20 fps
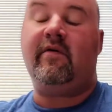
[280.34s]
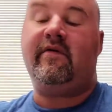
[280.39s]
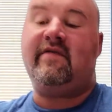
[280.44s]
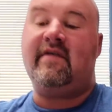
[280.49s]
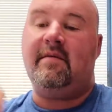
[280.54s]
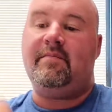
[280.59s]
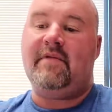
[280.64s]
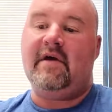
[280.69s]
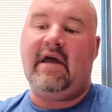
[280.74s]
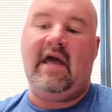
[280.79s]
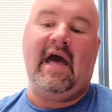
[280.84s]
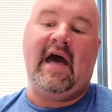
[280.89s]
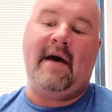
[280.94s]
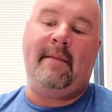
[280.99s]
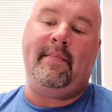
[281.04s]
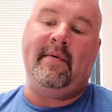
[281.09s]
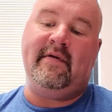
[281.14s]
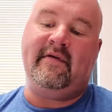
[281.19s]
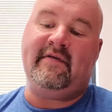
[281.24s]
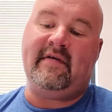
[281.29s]
something
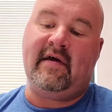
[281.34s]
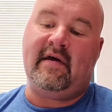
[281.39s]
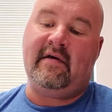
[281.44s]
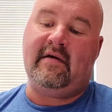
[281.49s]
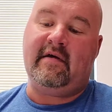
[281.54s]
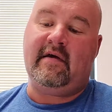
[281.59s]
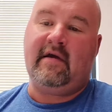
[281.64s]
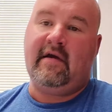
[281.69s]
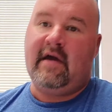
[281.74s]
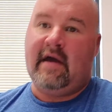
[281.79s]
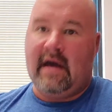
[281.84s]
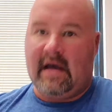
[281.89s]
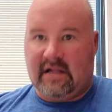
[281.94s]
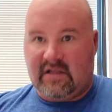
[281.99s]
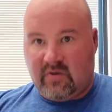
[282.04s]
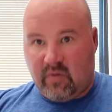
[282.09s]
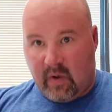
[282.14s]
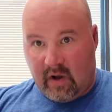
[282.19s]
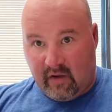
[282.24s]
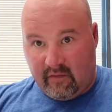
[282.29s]
happens at
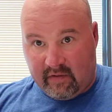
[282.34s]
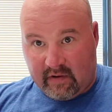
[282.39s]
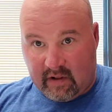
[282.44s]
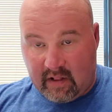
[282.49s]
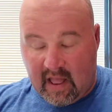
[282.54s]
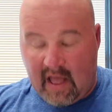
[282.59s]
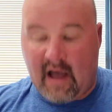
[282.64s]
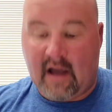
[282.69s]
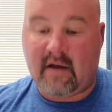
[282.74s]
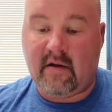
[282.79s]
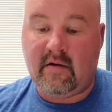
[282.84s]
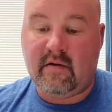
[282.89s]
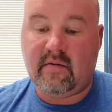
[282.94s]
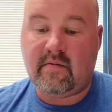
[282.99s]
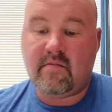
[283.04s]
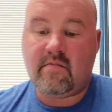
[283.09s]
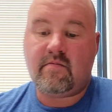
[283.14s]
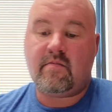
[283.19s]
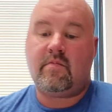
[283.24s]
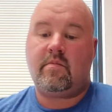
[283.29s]
12 o'clock.
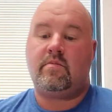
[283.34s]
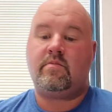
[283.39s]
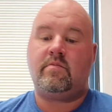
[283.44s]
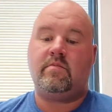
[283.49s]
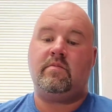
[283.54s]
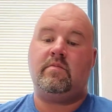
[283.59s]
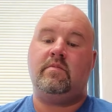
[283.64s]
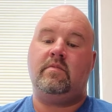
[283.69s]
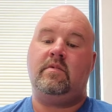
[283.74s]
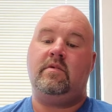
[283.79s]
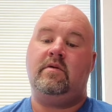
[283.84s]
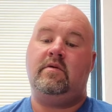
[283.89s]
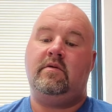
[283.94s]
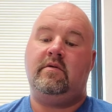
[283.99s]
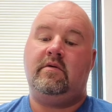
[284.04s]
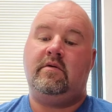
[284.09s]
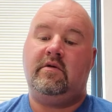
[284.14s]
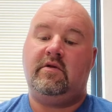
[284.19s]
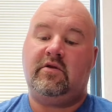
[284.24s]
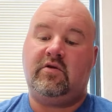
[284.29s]

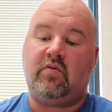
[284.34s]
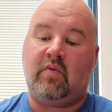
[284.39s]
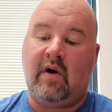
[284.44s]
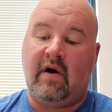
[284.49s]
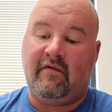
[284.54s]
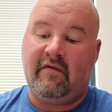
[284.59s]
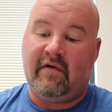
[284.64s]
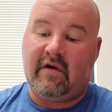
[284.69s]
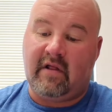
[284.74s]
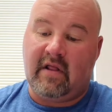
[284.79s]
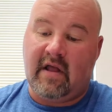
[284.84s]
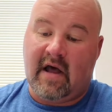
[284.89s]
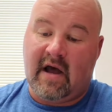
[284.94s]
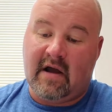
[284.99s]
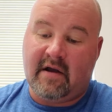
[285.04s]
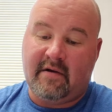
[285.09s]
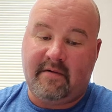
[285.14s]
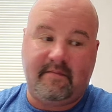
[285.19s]
12 o'clock,